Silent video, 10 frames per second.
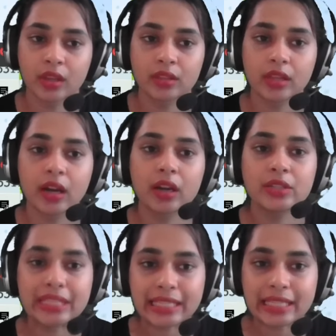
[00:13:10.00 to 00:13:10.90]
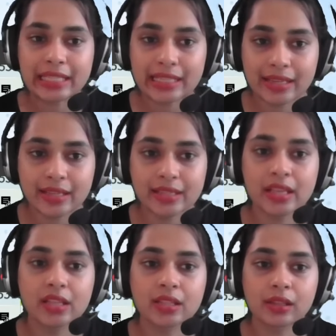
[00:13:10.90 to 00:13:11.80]
The disease is
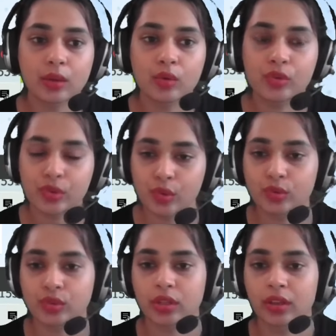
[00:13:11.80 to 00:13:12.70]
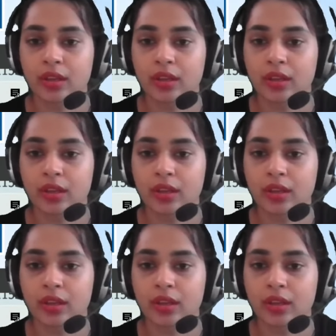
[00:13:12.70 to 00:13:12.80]
slow growth.